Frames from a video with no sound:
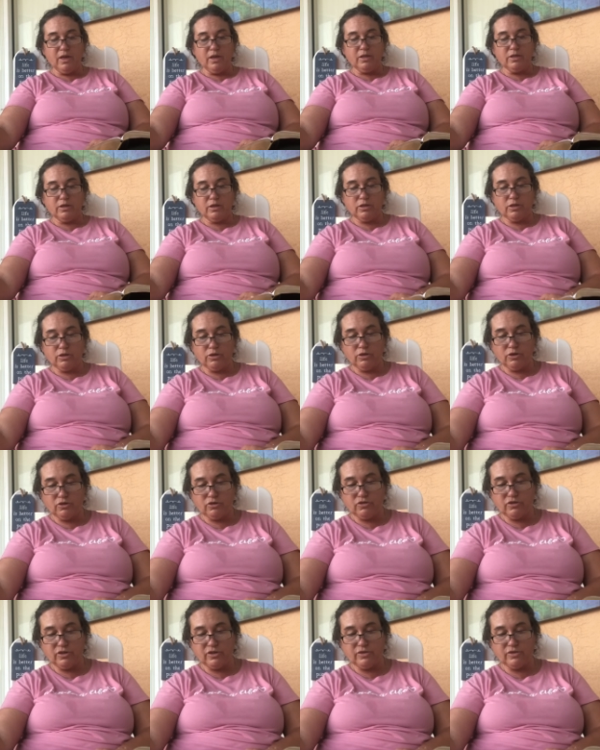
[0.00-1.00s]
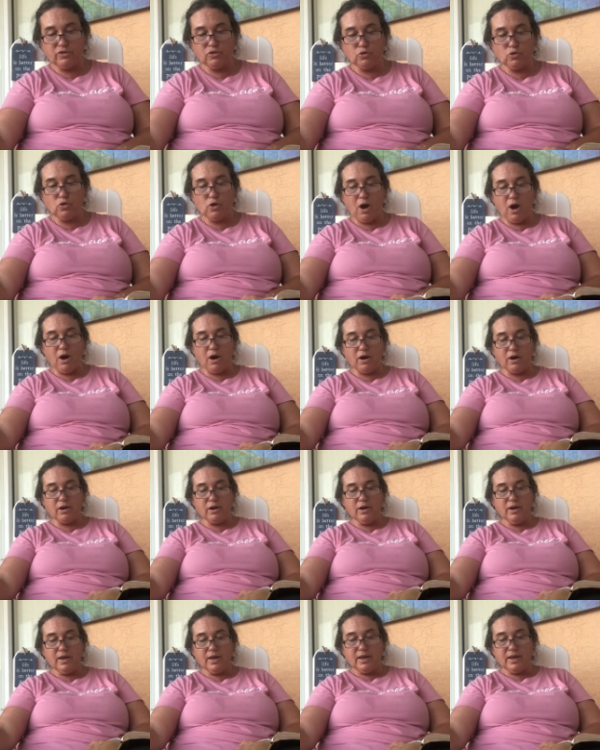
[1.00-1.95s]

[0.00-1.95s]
The third to Zuchar,